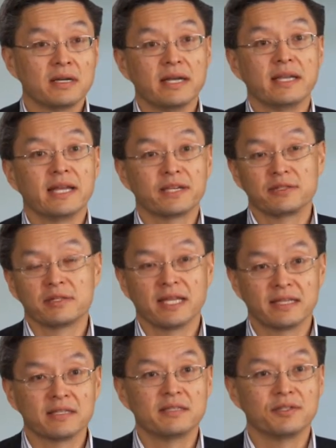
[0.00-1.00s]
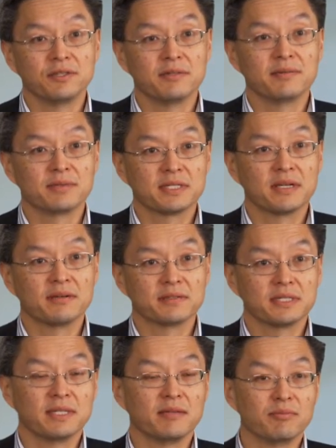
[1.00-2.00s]
and actually get the tissue themselves
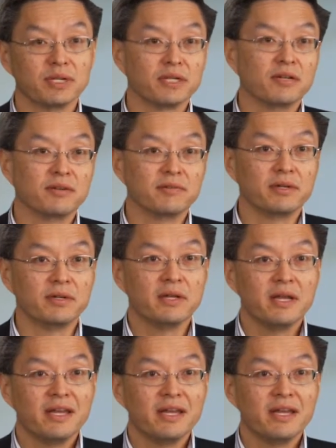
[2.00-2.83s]
and then bring it over.